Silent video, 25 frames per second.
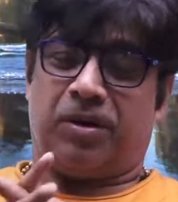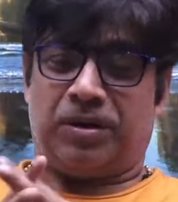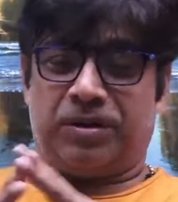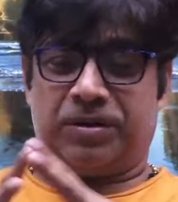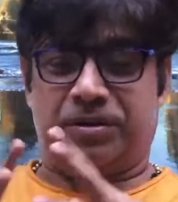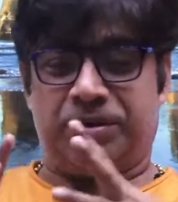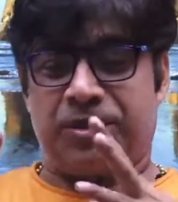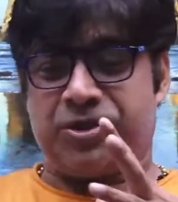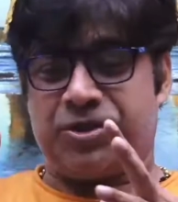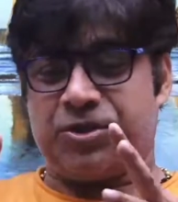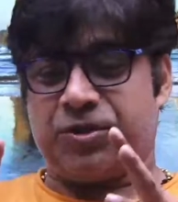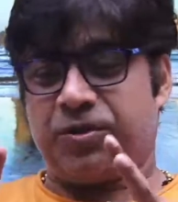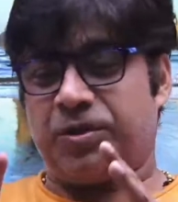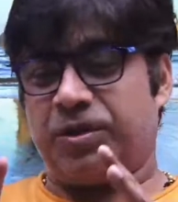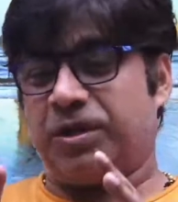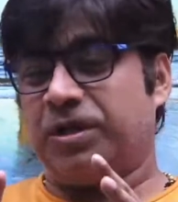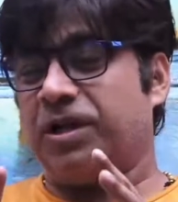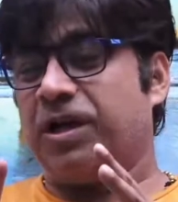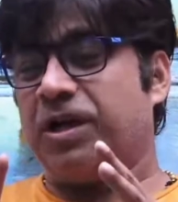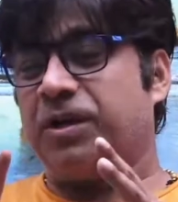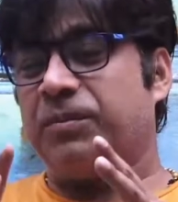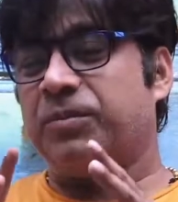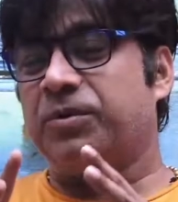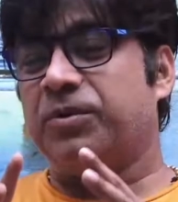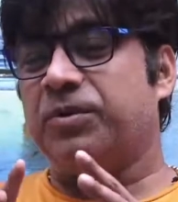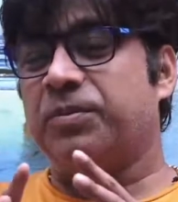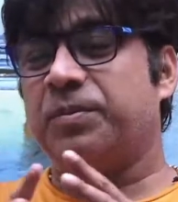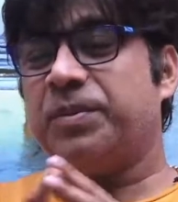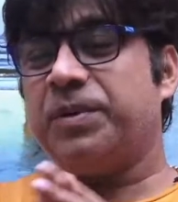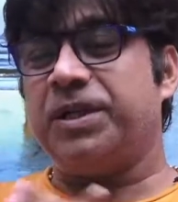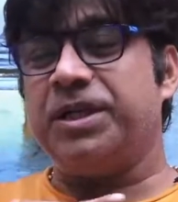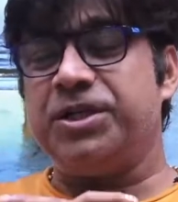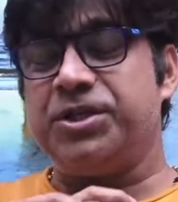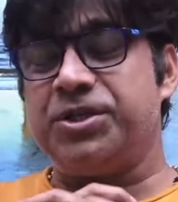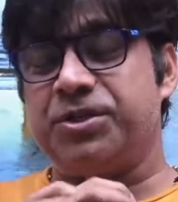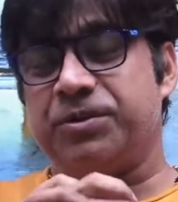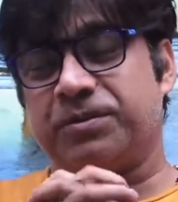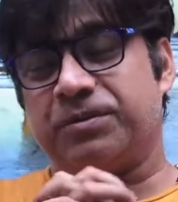the Chotanagpur
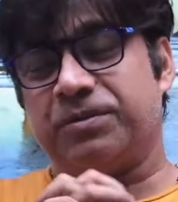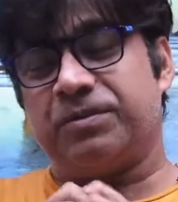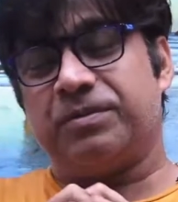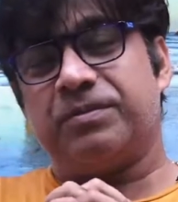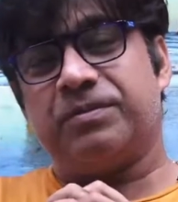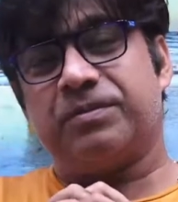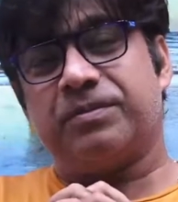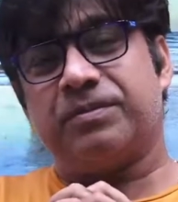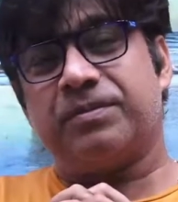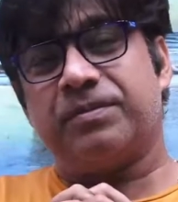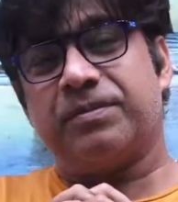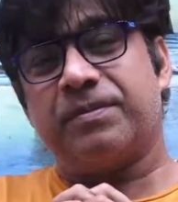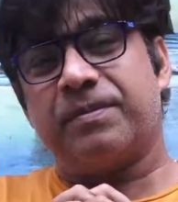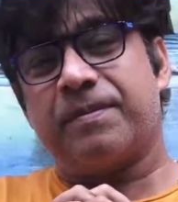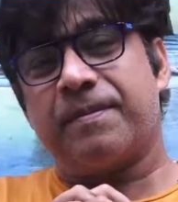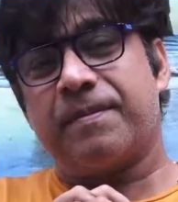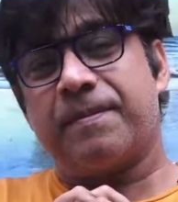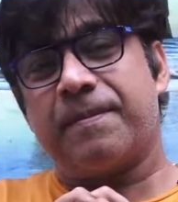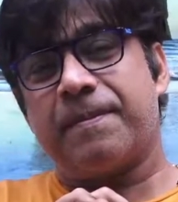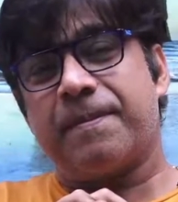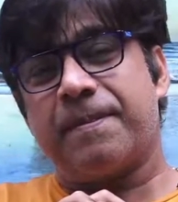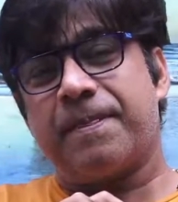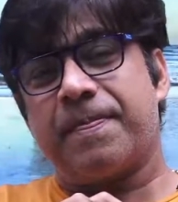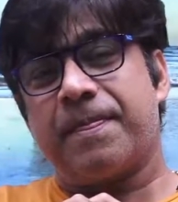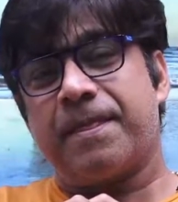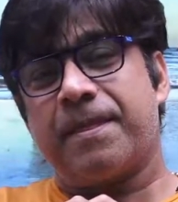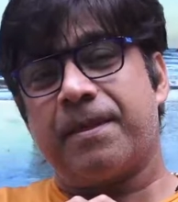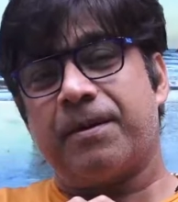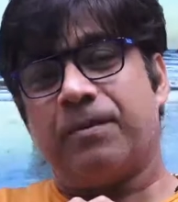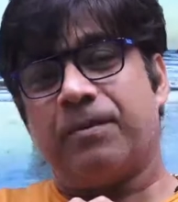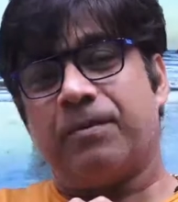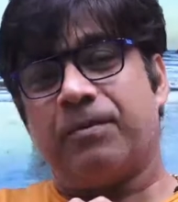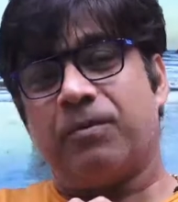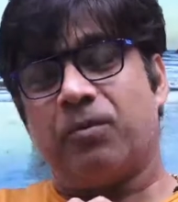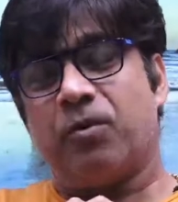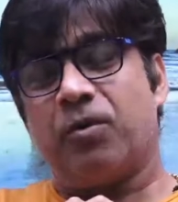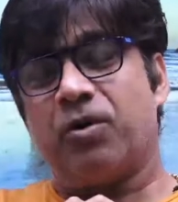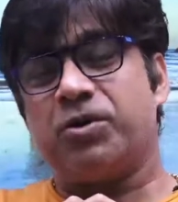plateau.
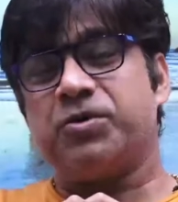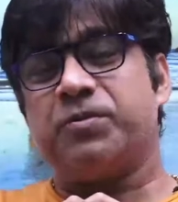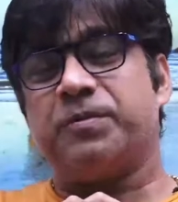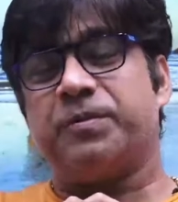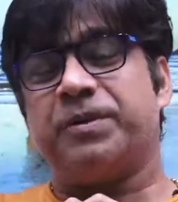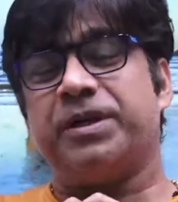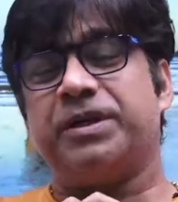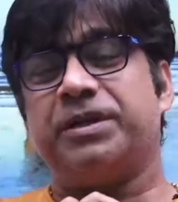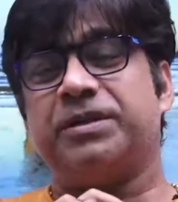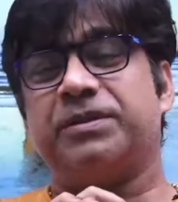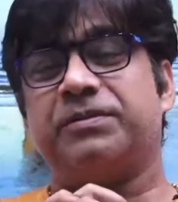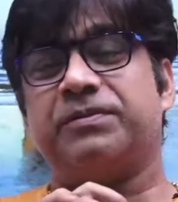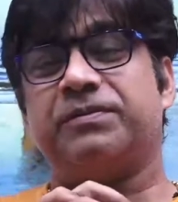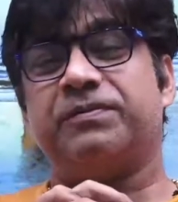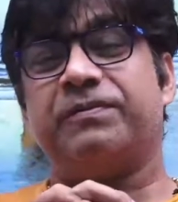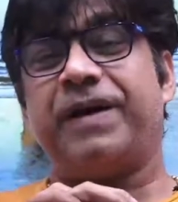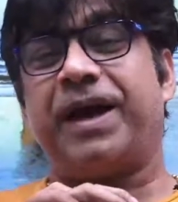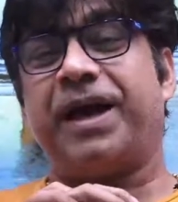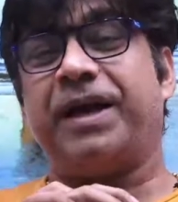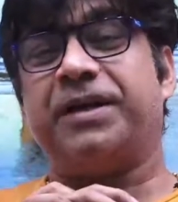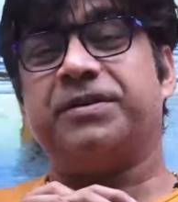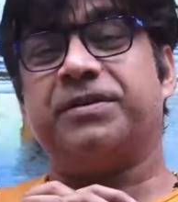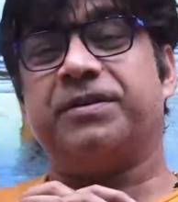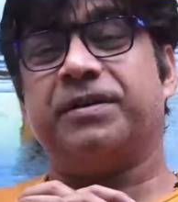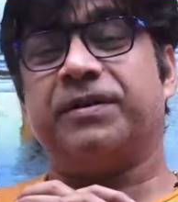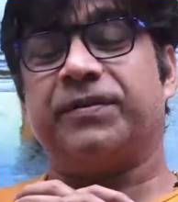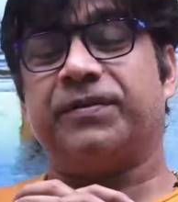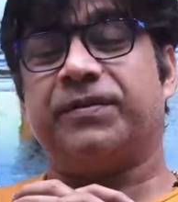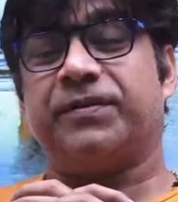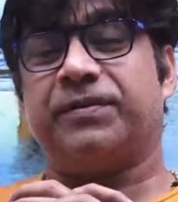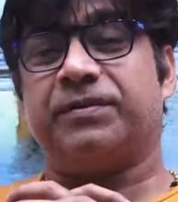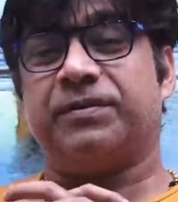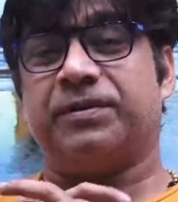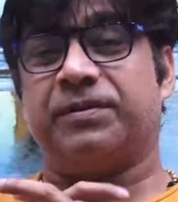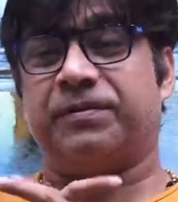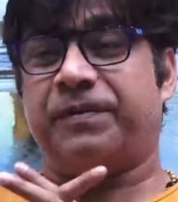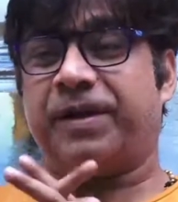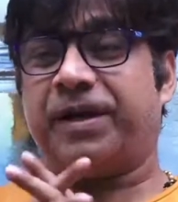What were the
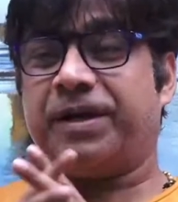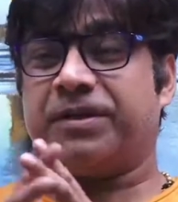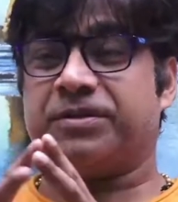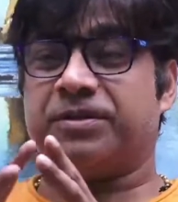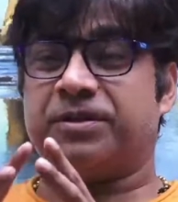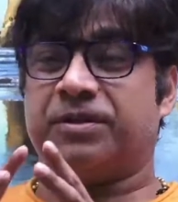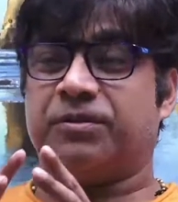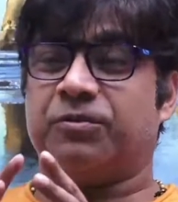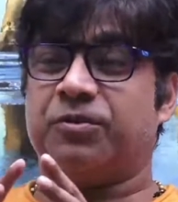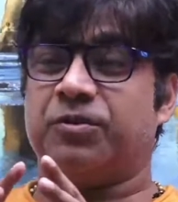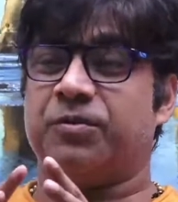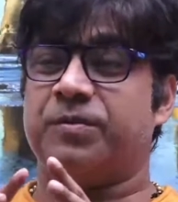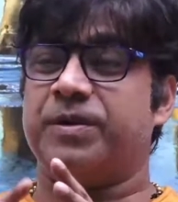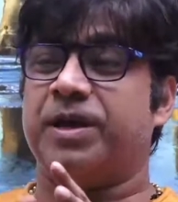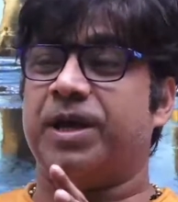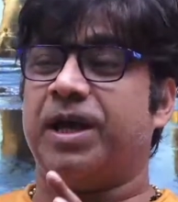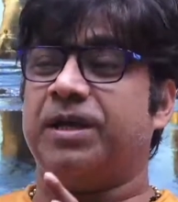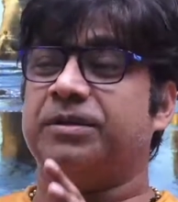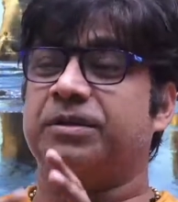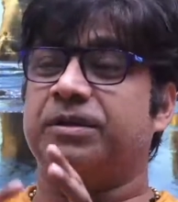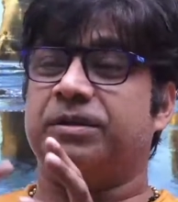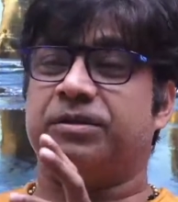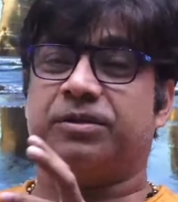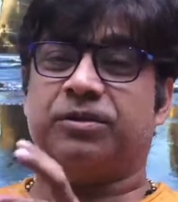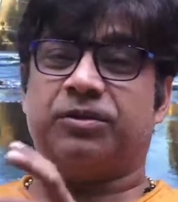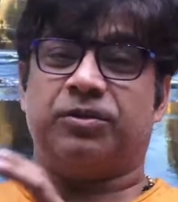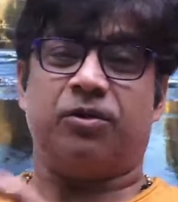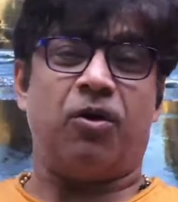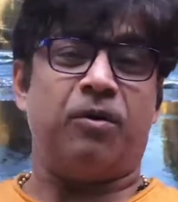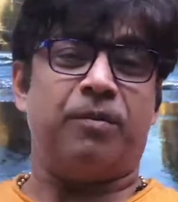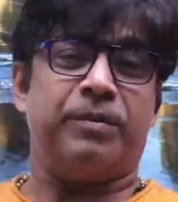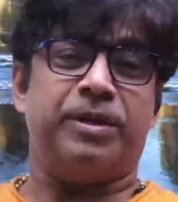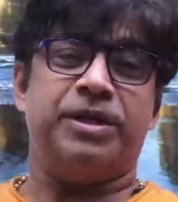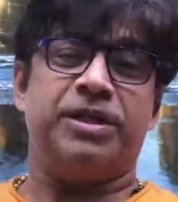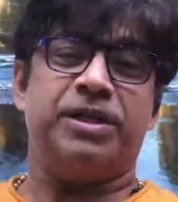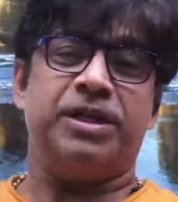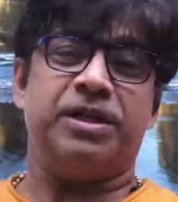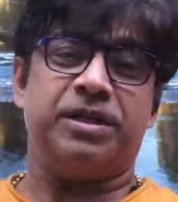factors? The factor could be either the raw
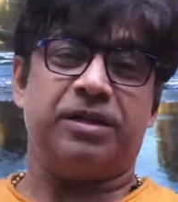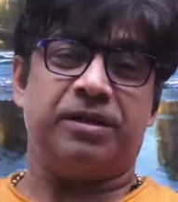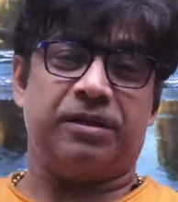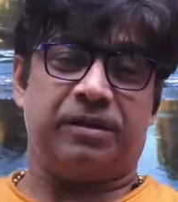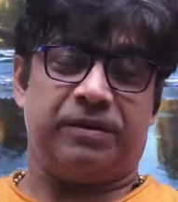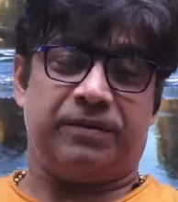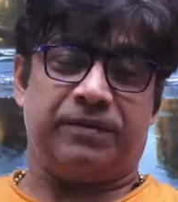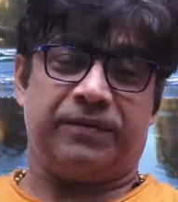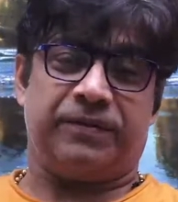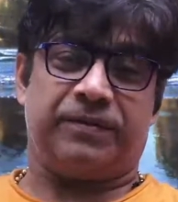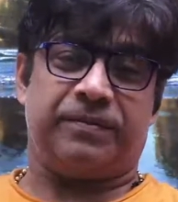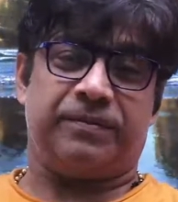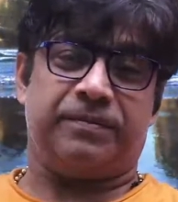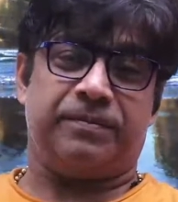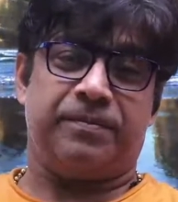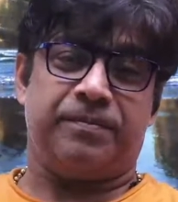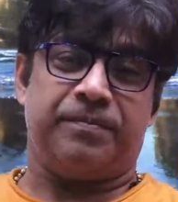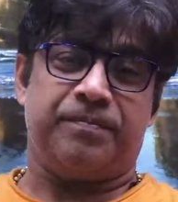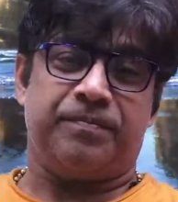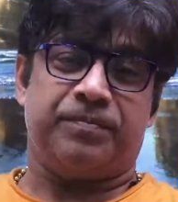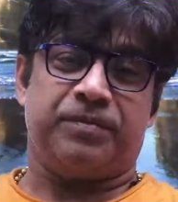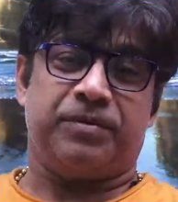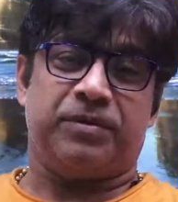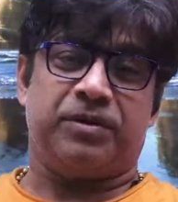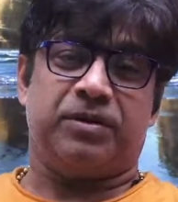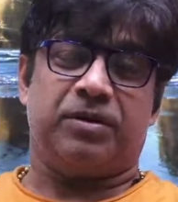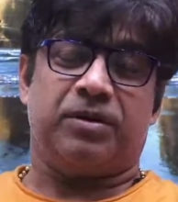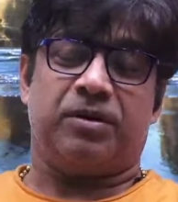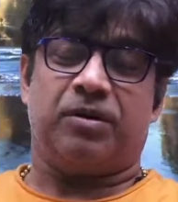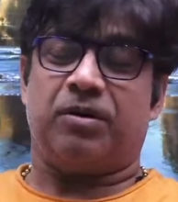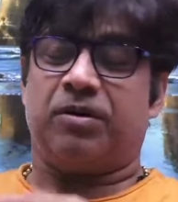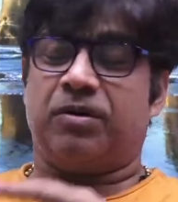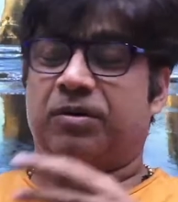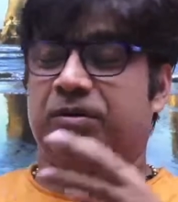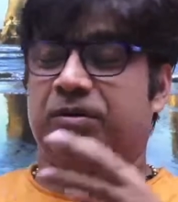materials, or